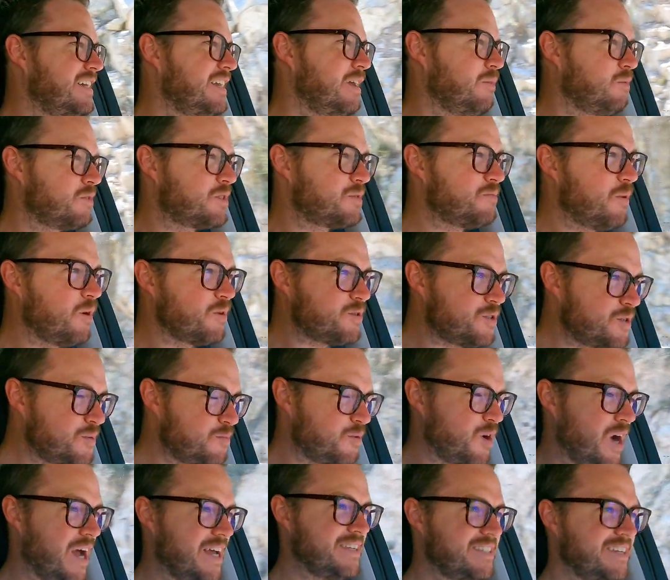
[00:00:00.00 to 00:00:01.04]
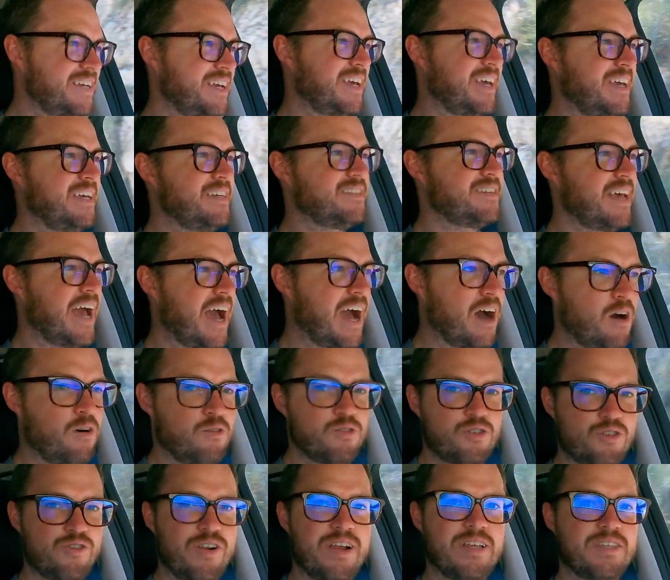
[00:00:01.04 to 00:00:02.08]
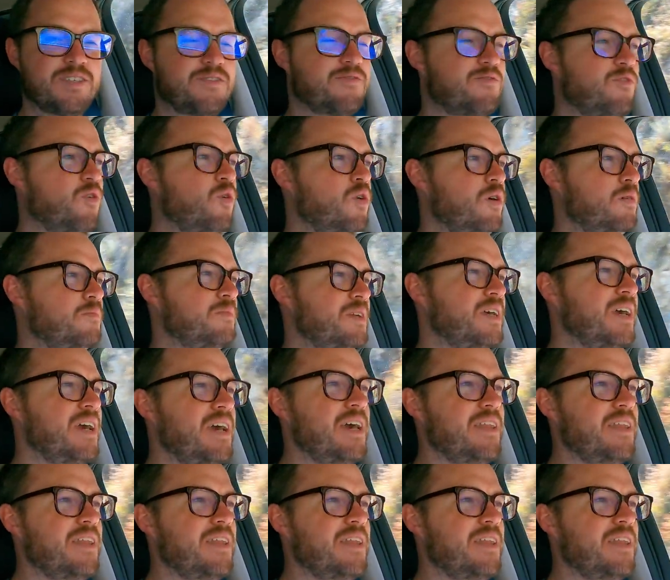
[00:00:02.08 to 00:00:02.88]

Now, what's most surprising is how transformed